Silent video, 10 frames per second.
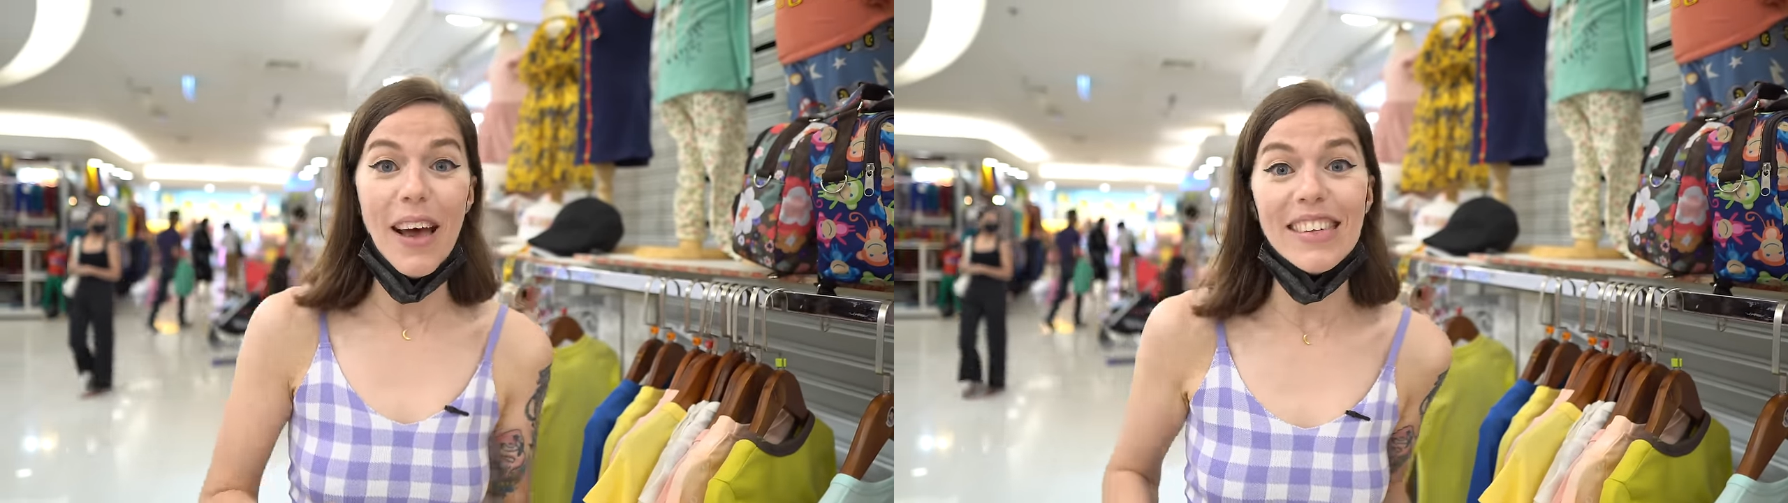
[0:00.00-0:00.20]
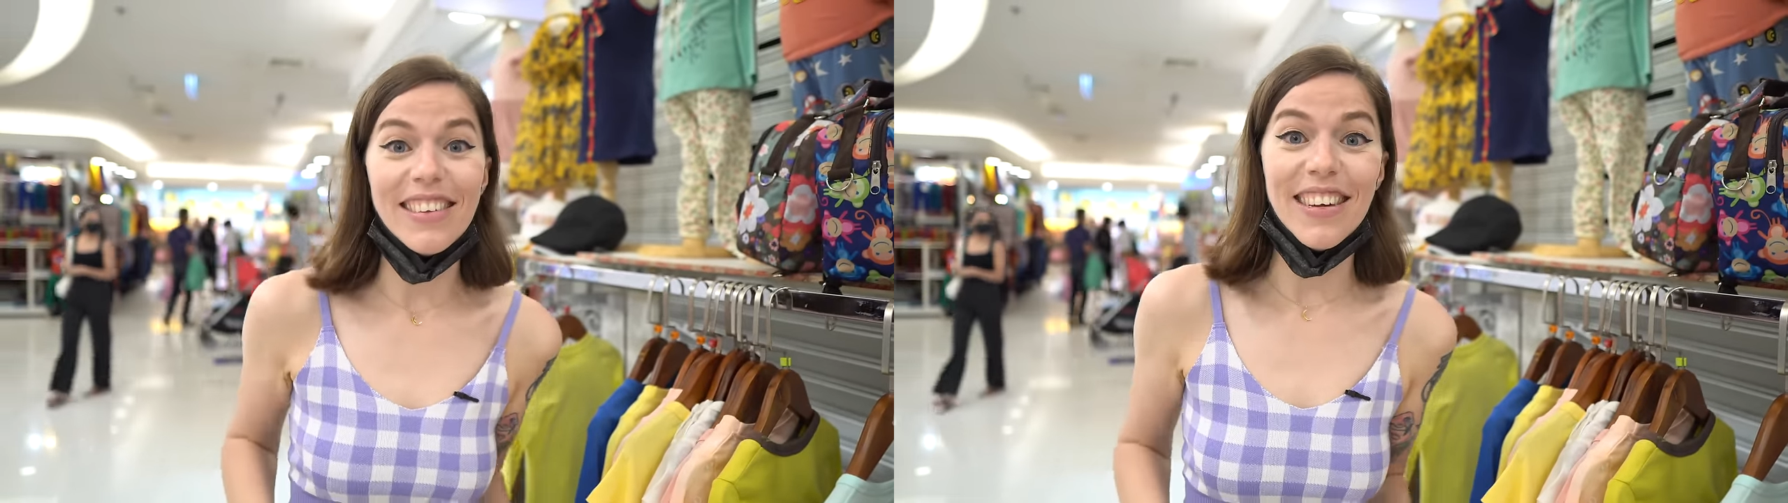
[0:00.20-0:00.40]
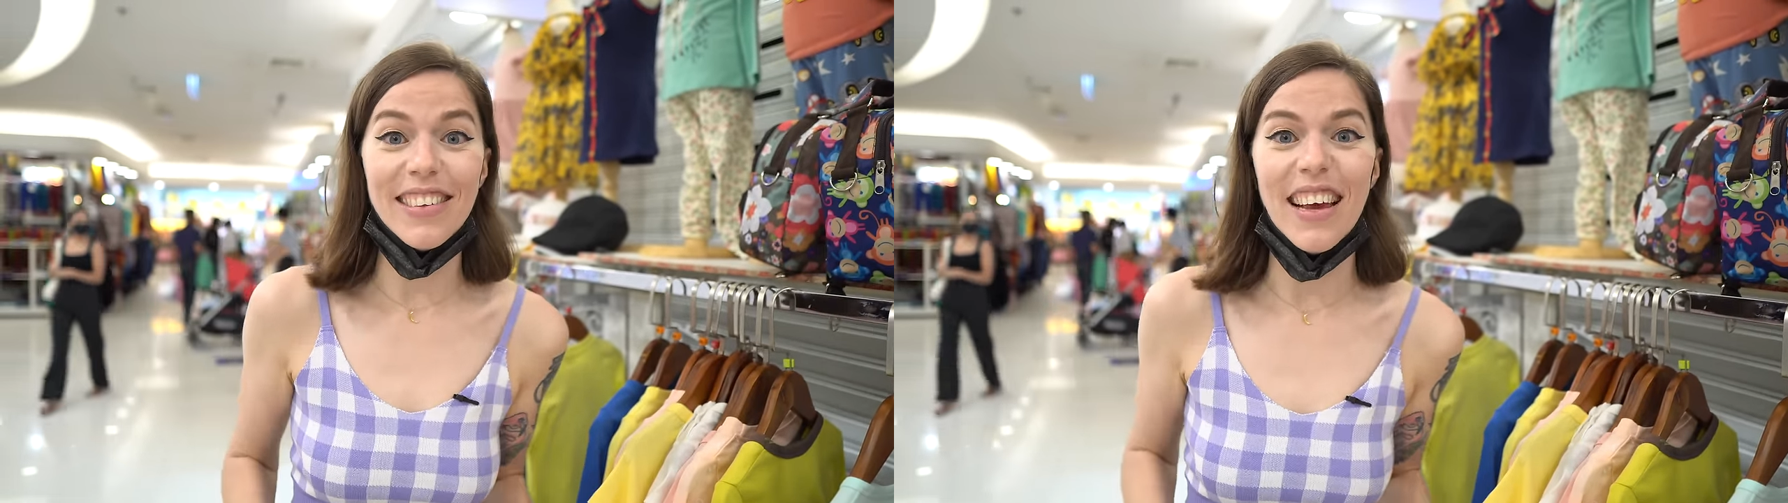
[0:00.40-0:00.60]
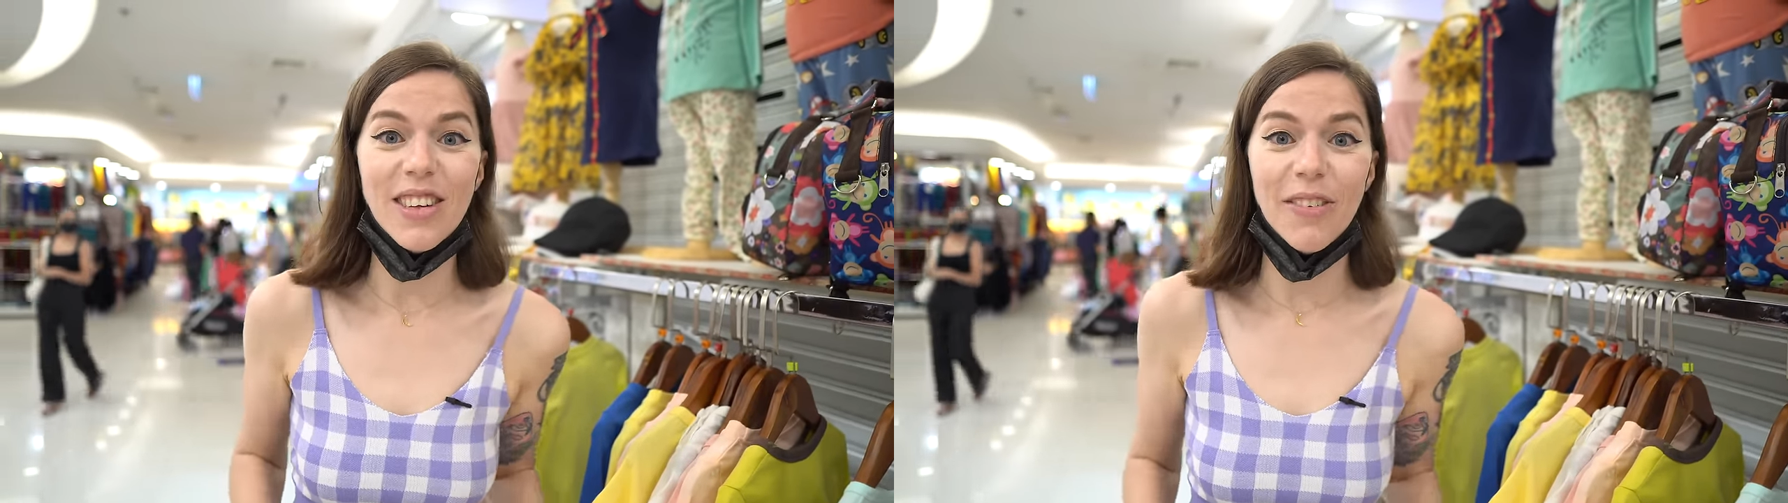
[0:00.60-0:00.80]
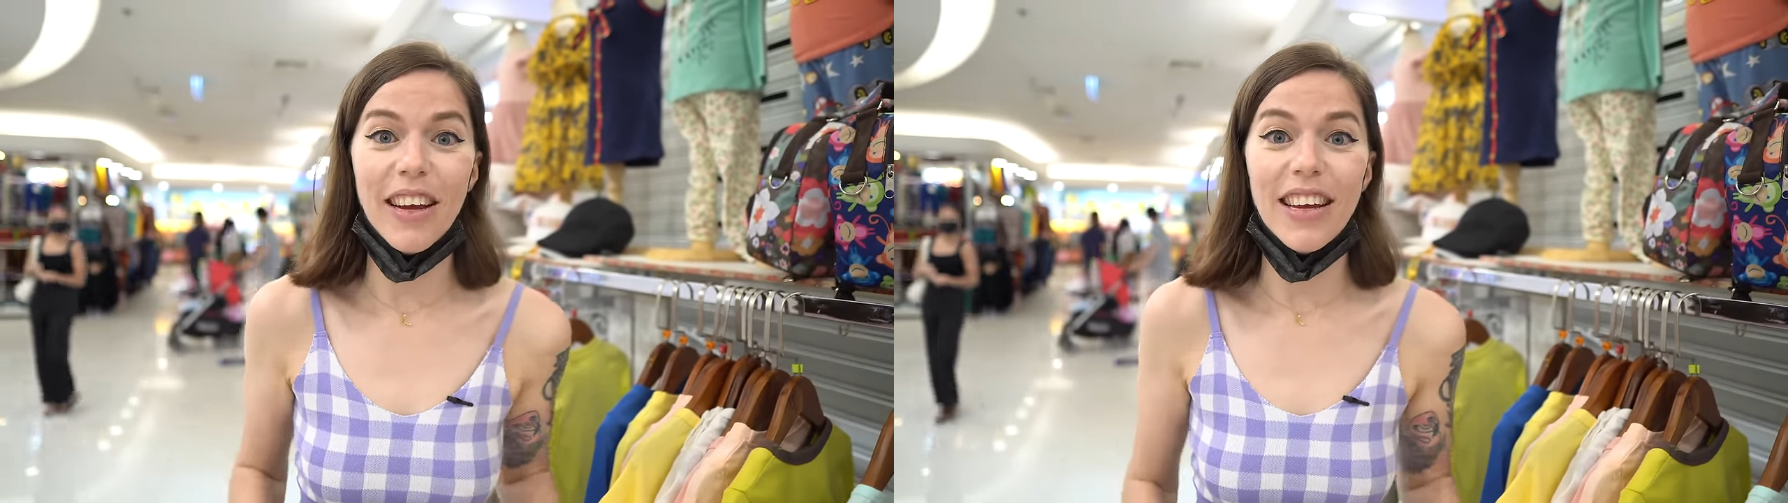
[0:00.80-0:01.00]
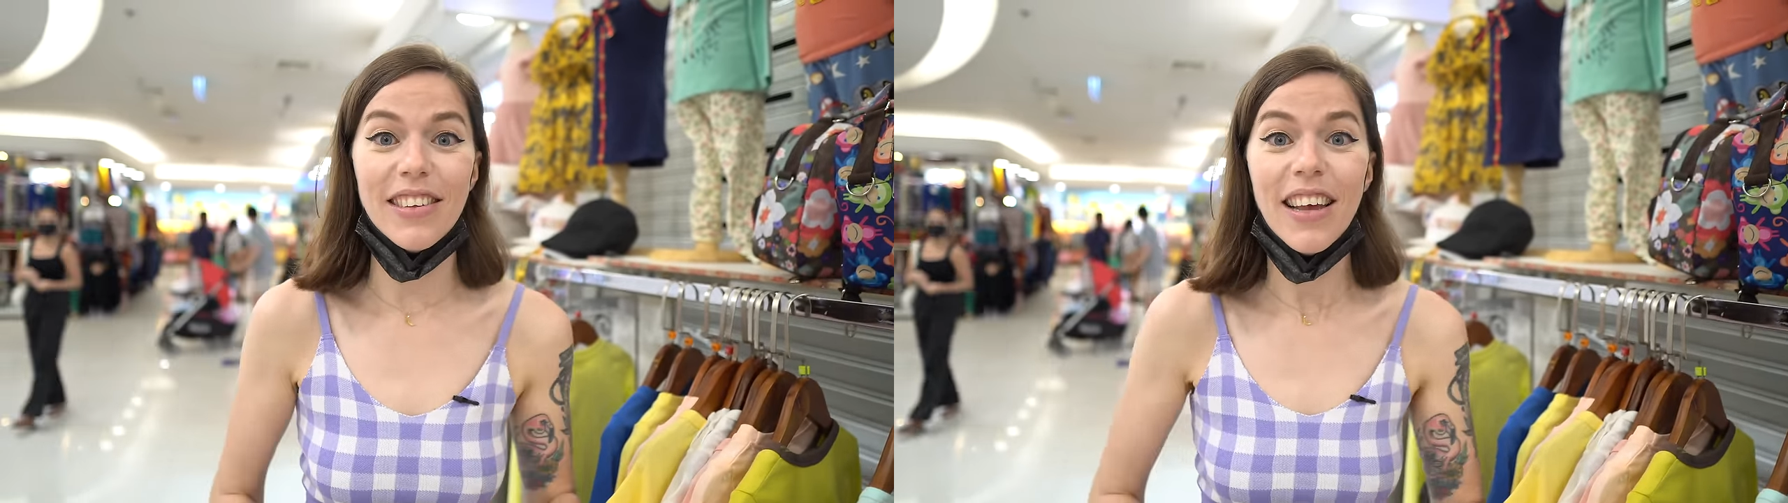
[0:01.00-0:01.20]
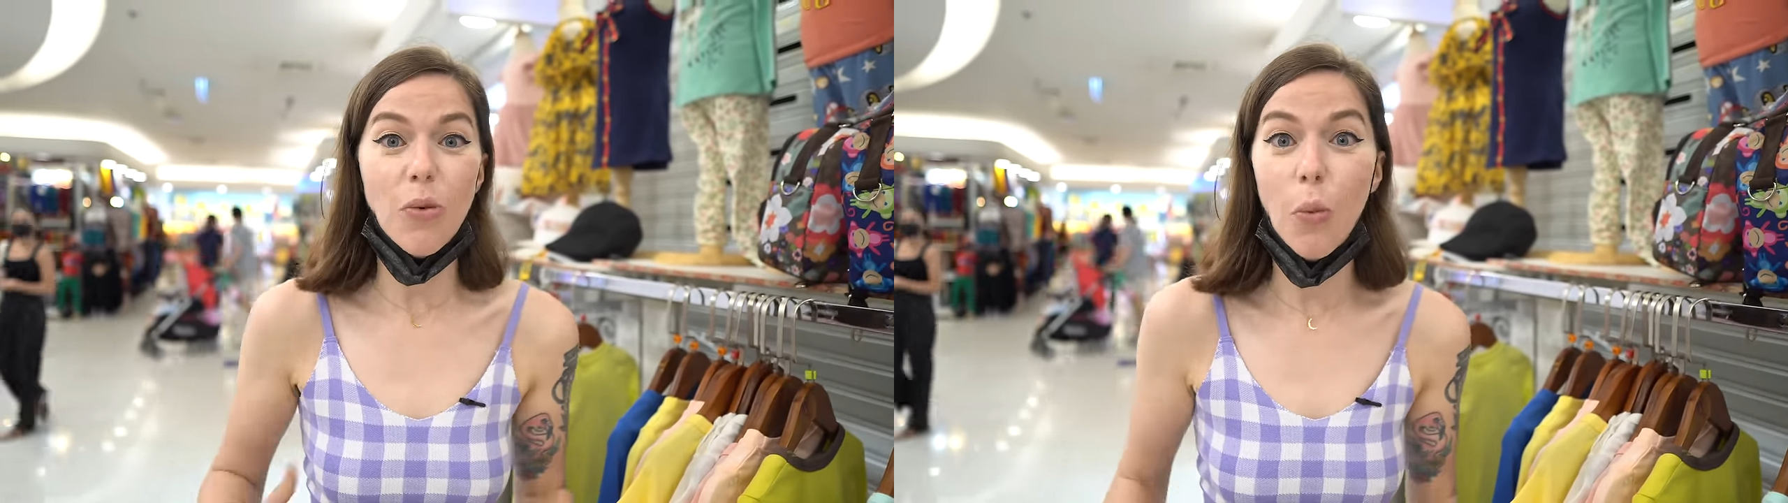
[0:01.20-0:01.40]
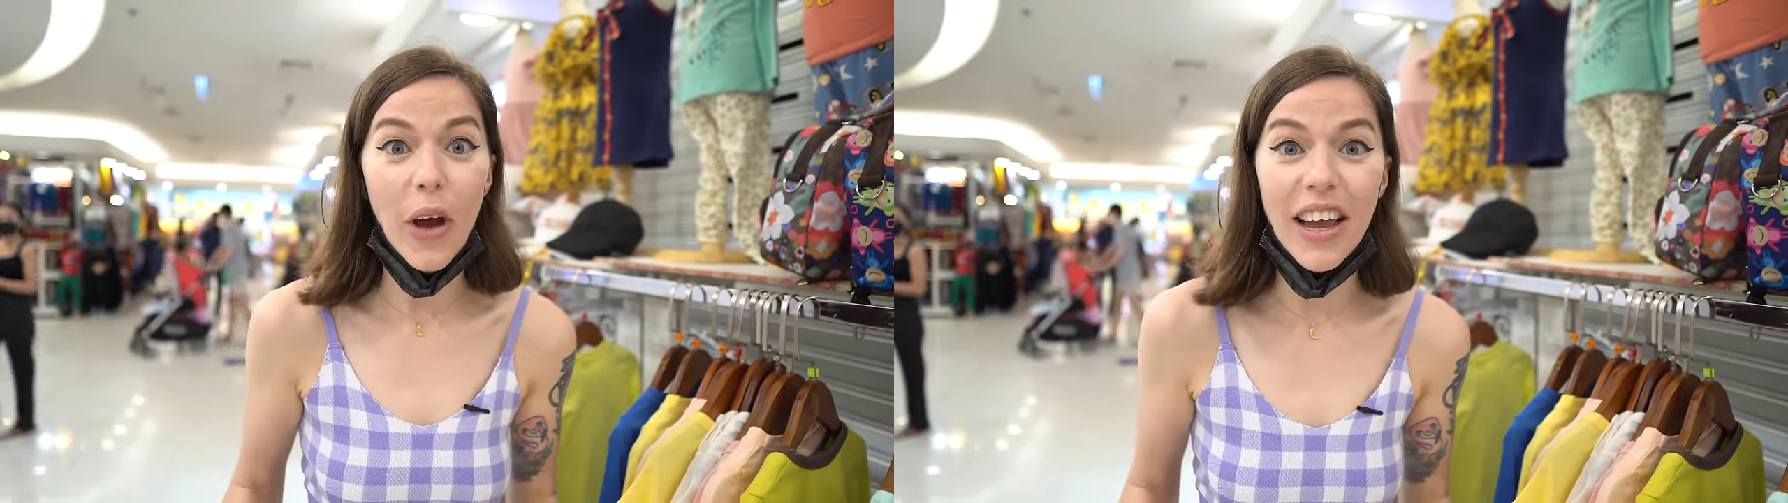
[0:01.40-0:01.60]
best accessories
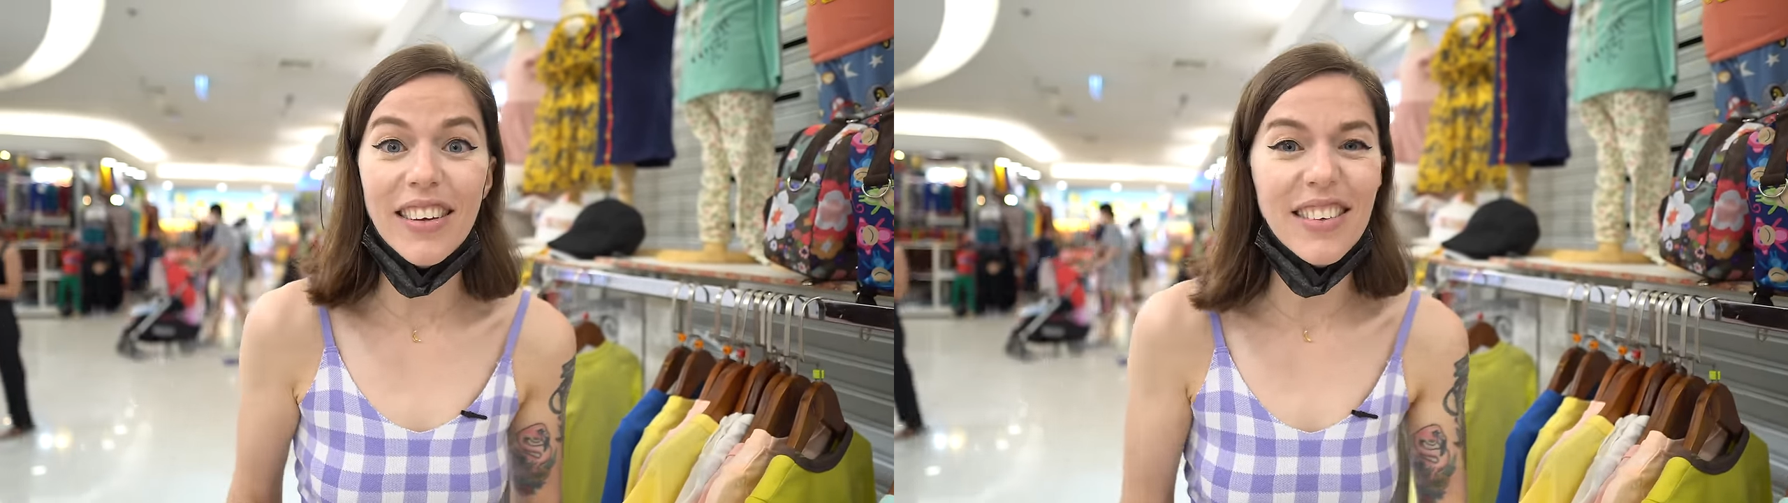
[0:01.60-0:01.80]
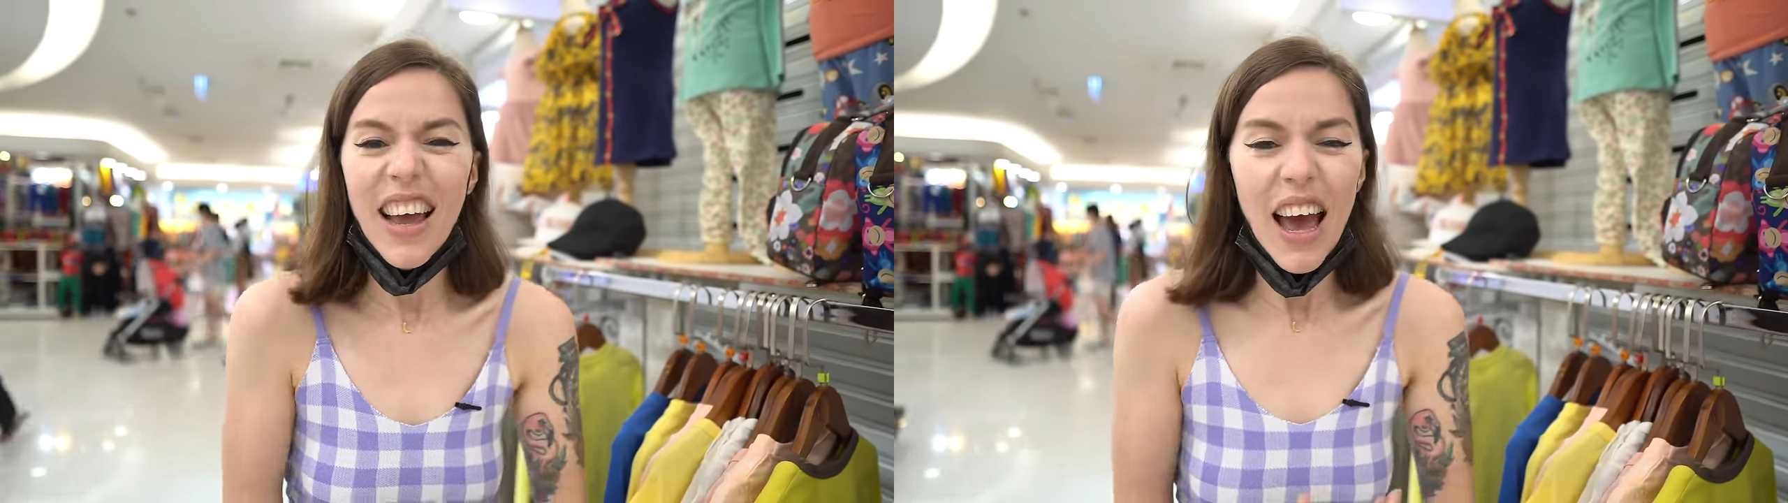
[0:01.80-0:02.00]
and wigs